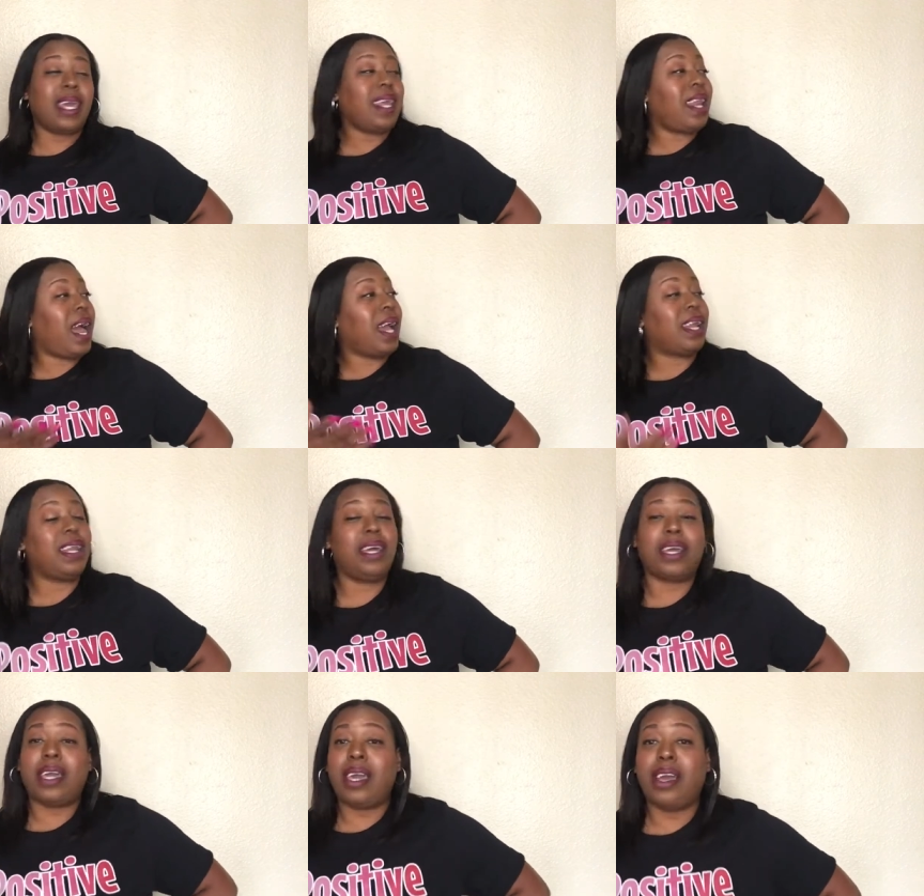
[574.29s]
He like,
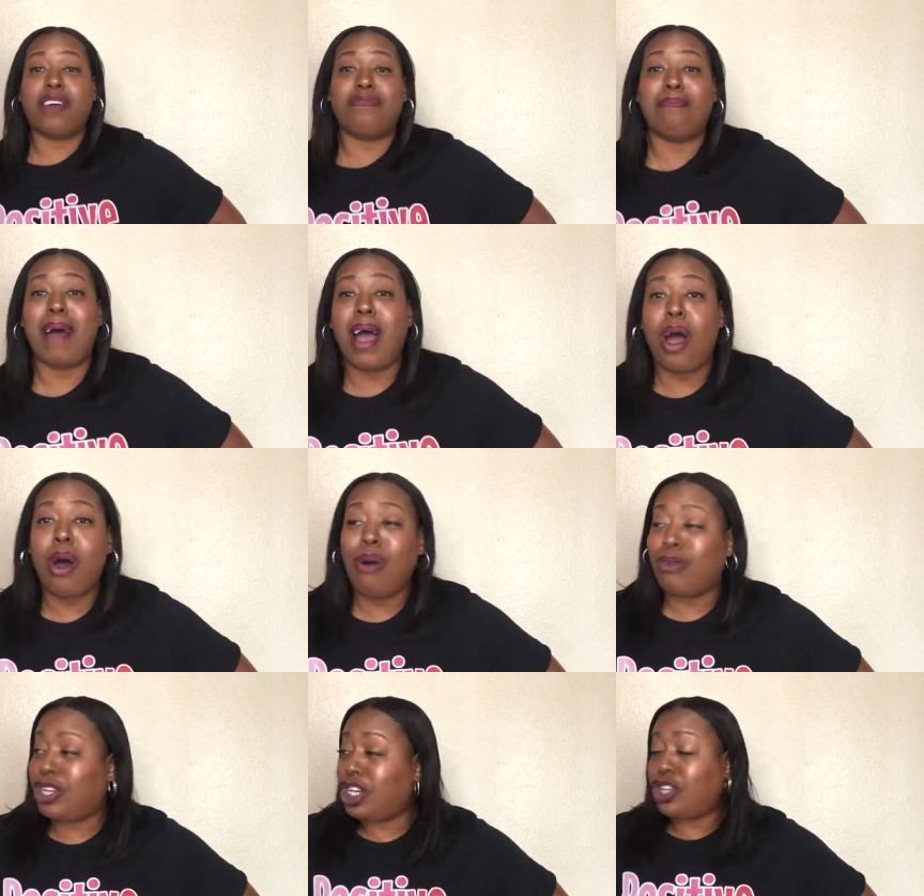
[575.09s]
look here, if my
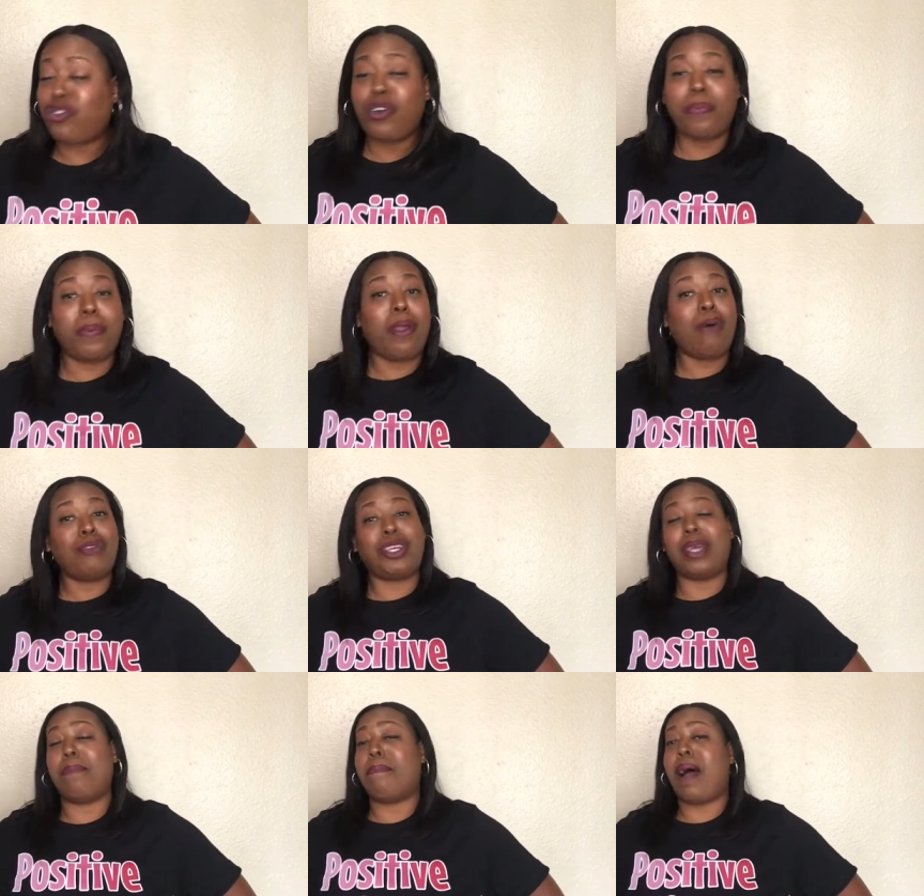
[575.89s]
OG, triple
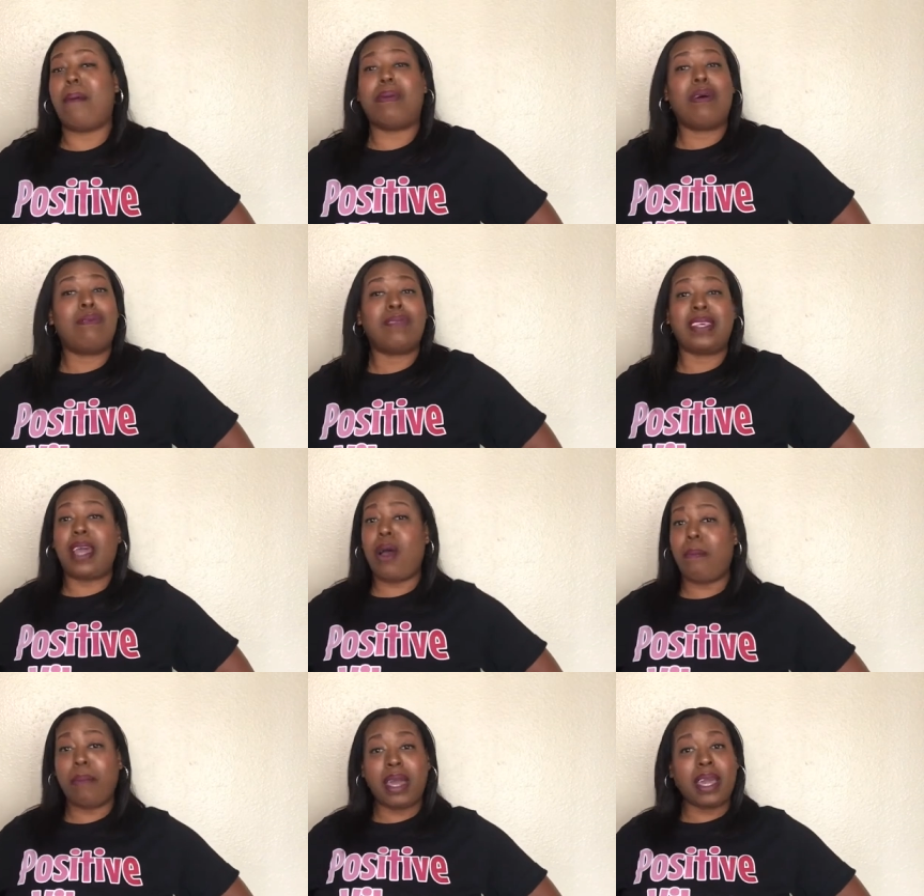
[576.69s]
OG mom gonna
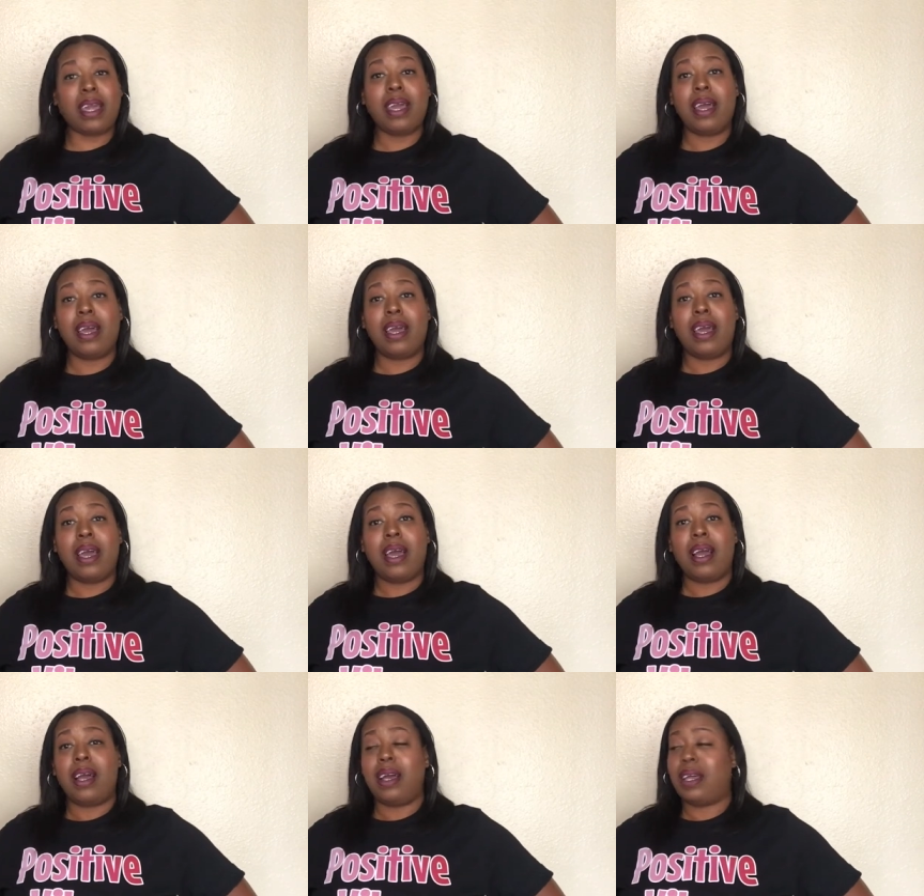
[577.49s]
tell me
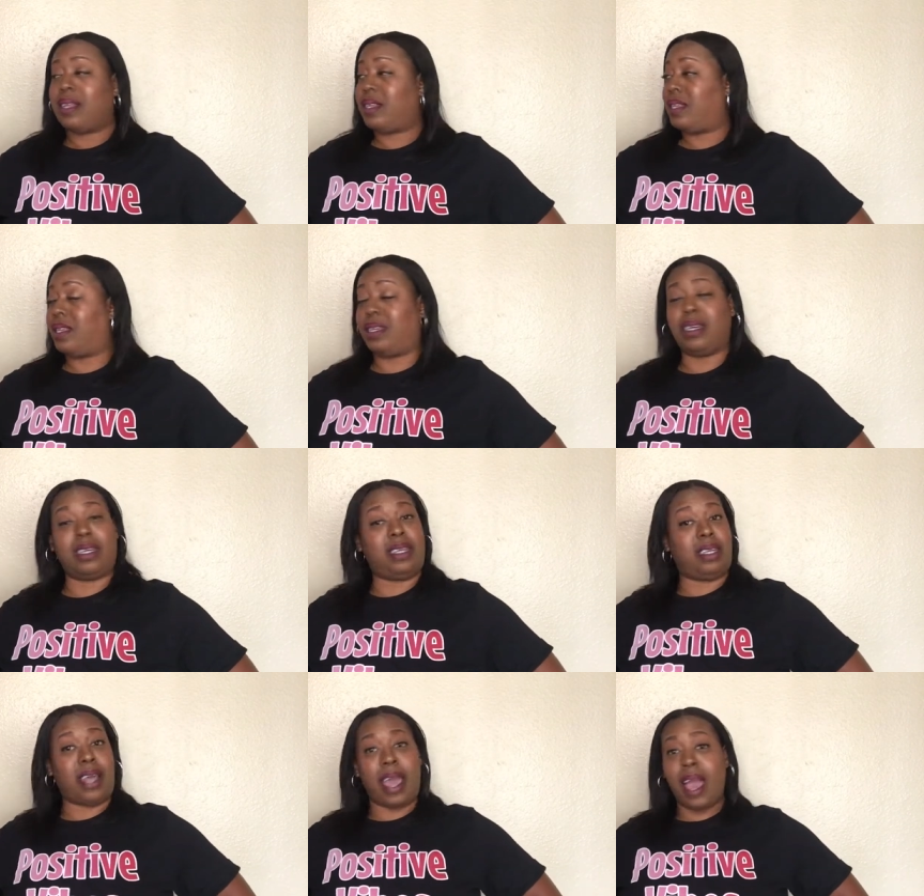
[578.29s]
to
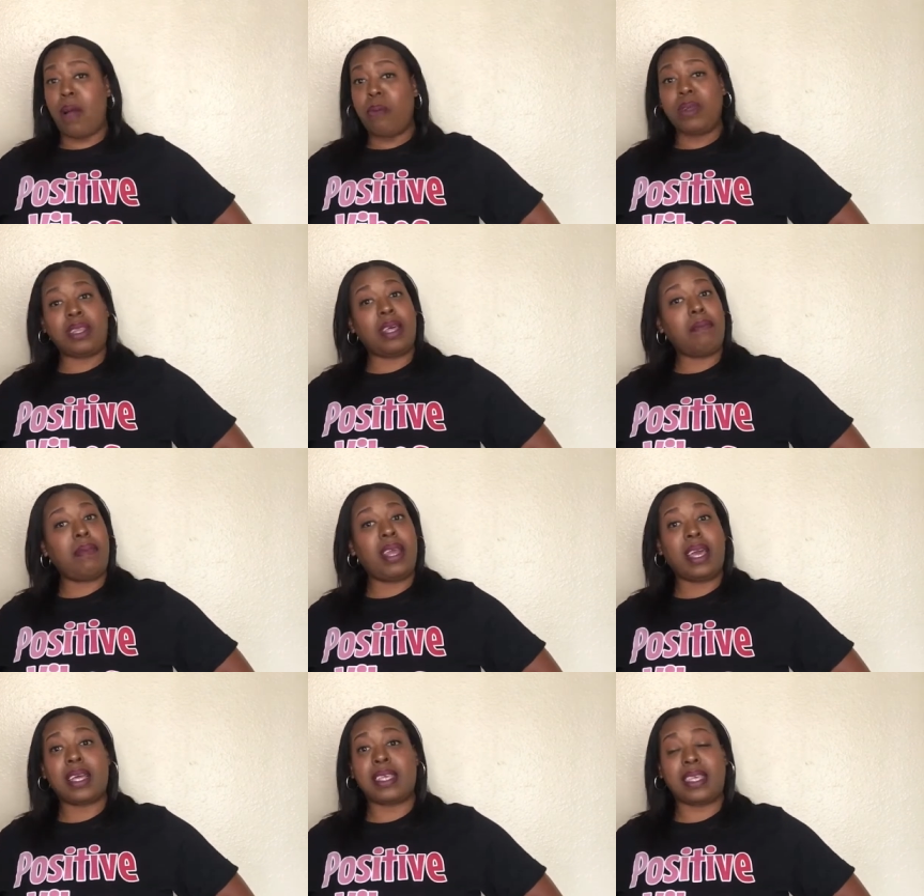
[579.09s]
damn what them
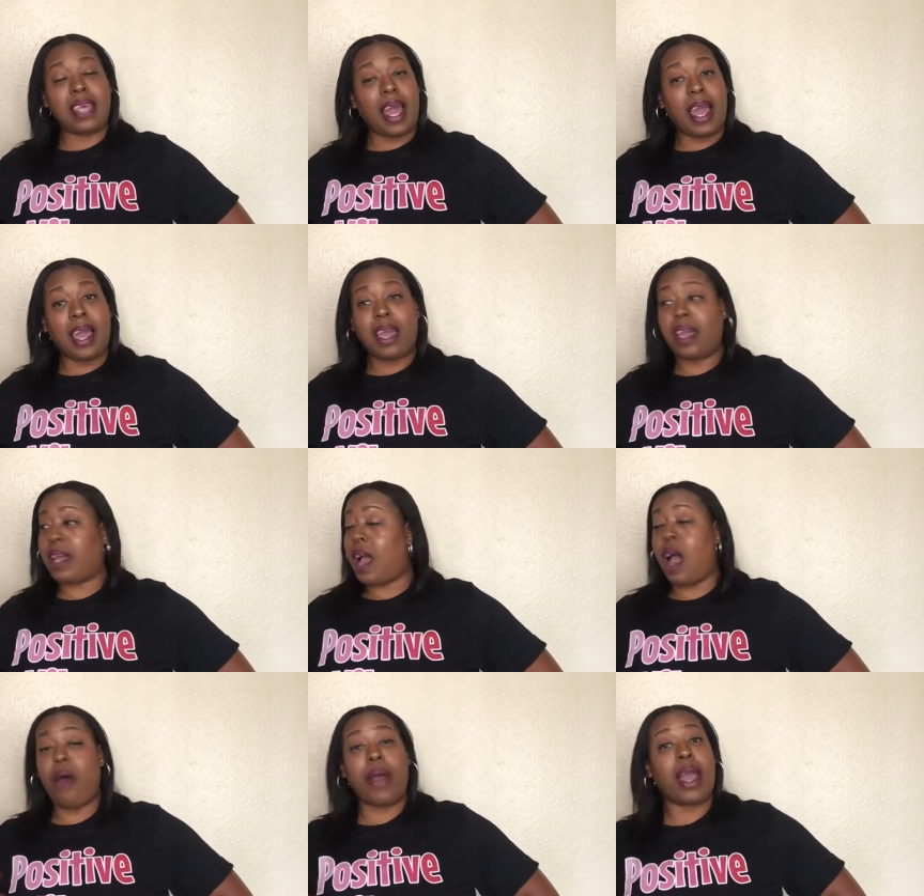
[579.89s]
niggas say,
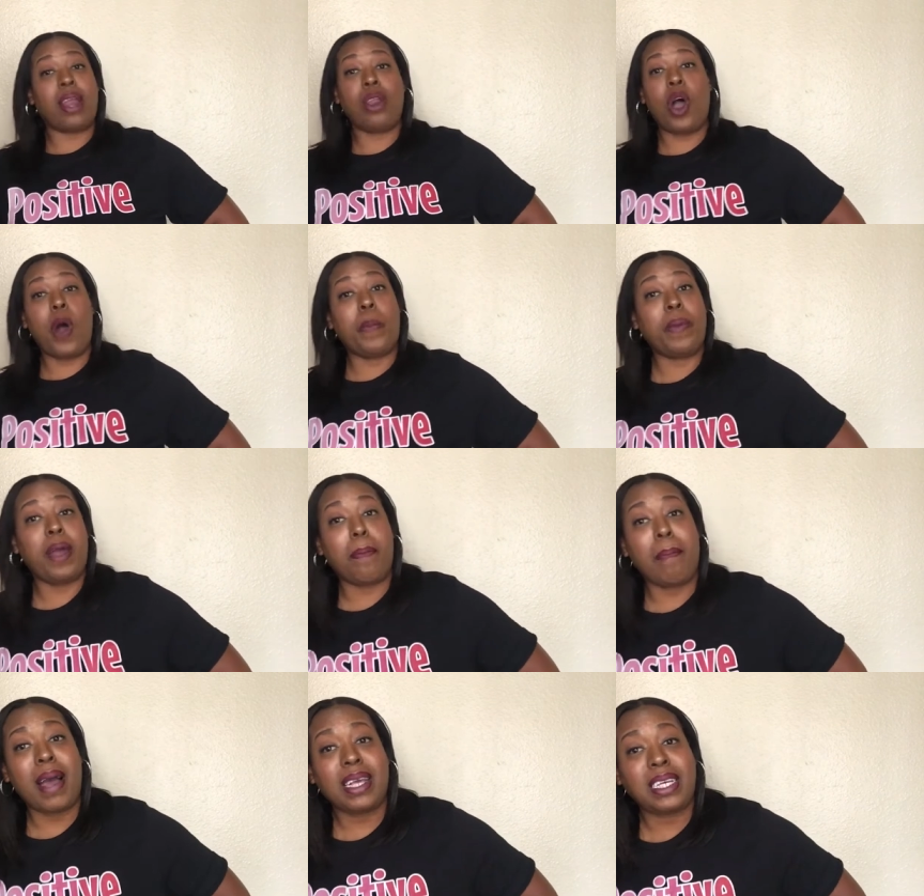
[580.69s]
go ahead and open
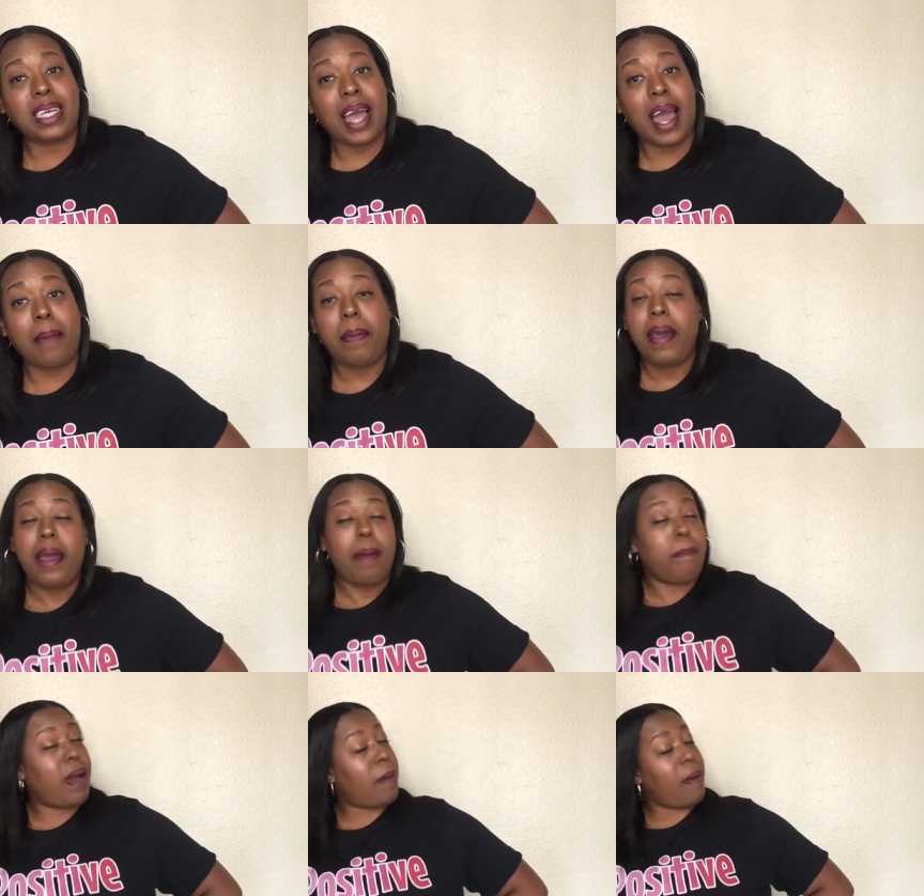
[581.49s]
up my shop,
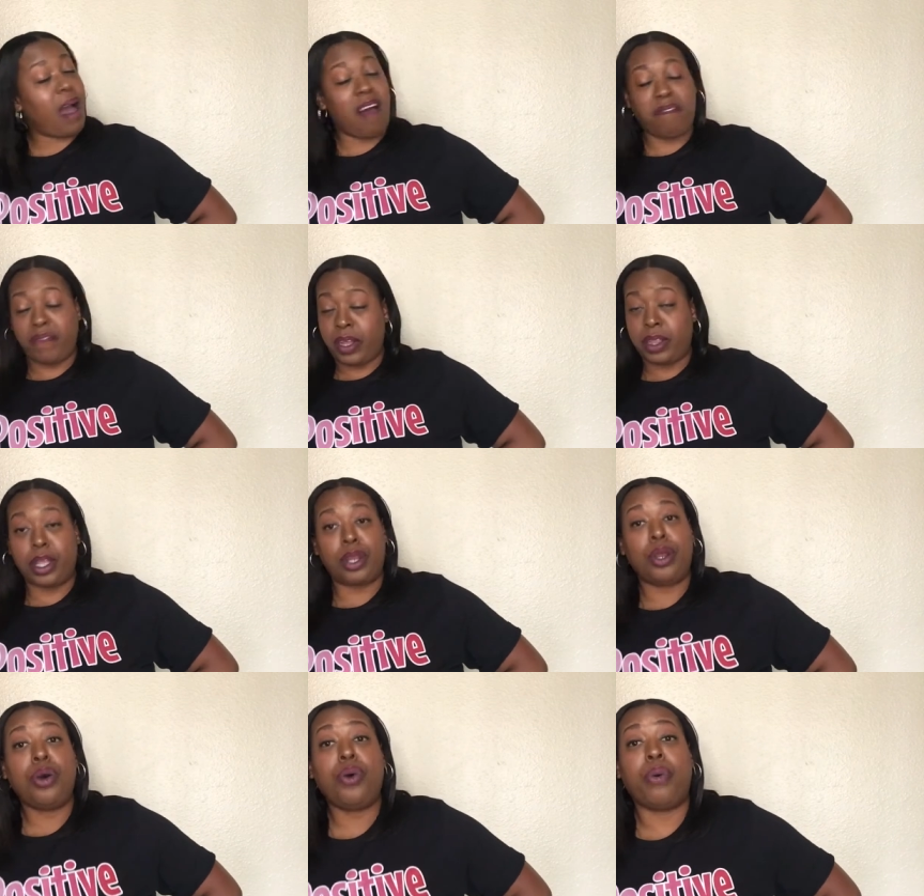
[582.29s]
baby, I'm fit to
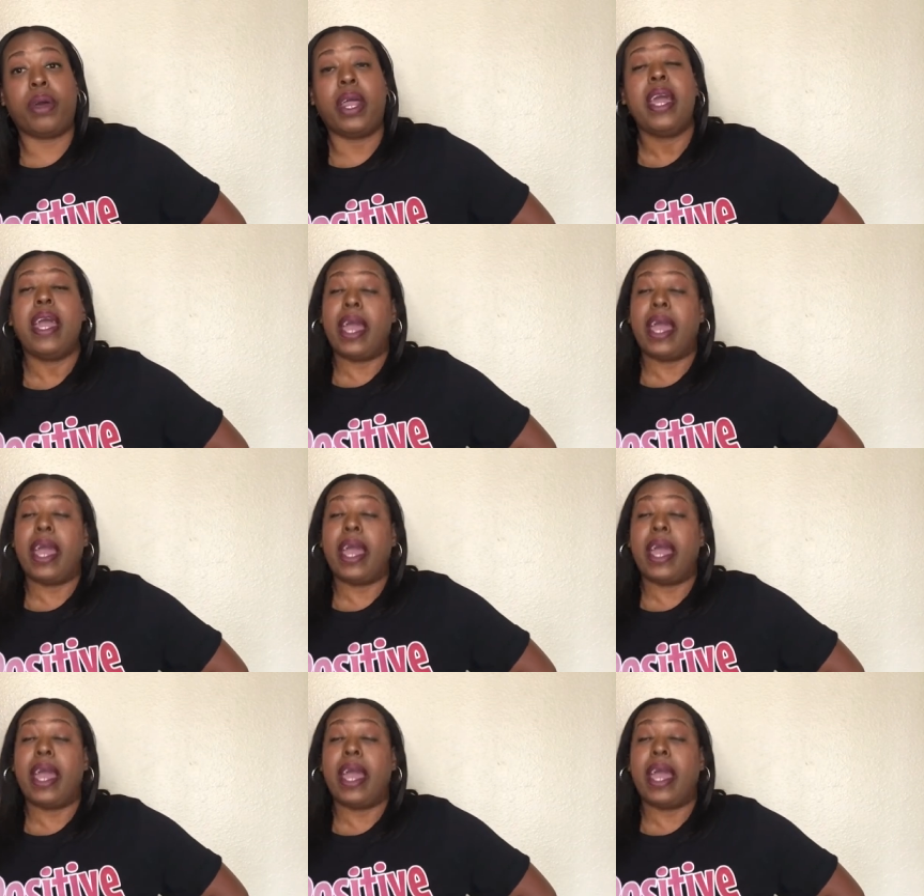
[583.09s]
do it.